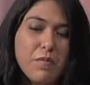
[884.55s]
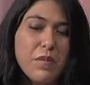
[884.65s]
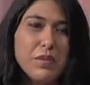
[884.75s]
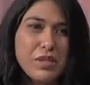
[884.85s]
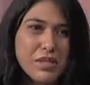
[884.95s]

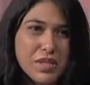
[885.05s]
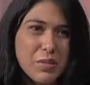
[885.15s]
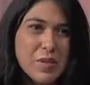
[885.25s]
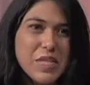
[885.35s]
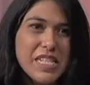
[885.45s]
most, the
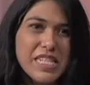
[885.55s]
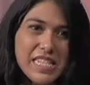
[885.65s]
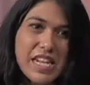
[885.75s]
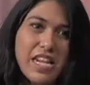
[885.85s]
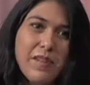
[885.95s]
busiest
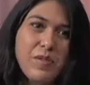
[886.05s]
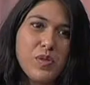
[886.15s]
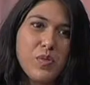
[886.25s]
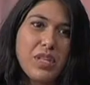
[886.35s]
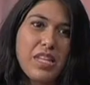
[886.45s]
time
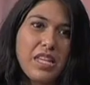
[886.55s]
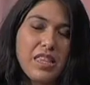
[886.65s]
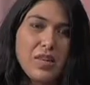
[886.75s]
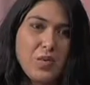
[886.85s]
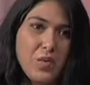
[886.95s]
is really
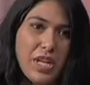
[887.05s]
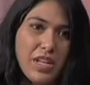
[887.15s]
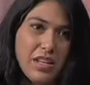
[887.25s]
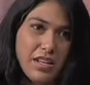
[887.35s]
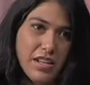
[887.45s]
the
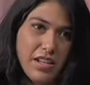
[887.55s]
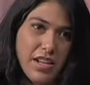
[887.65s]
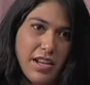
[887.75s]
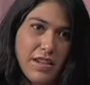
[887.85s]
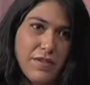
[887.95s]
week
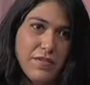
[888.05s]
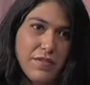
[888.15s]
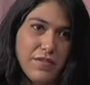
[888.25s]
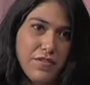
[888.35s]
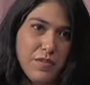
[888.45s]
of
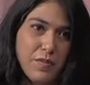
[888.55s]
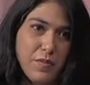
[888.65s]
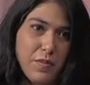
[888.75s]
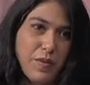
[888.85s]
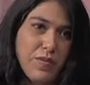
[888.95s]

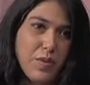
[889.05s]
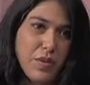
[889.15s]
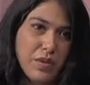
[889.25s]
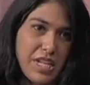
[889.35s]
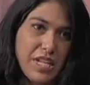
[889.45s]

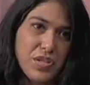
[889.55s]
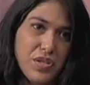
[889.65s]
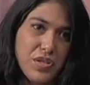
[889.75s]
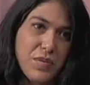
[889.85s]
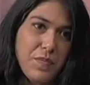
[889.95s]
before
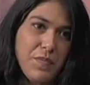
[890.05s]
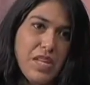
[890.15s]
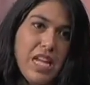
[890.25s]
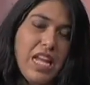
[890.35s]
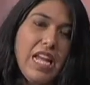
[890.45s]
Easter.
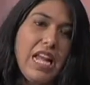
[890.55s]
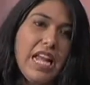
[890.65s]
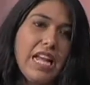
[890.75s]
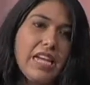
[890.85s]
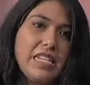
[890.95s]
Mm-hmm.
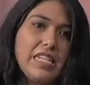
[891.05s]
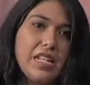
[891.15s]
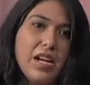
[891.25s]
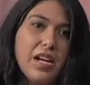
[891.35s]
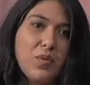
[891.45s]
And
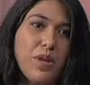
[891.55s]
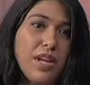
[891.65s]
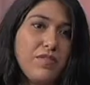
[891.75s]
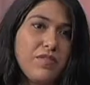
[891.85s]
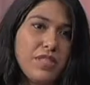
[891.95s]
uh, we have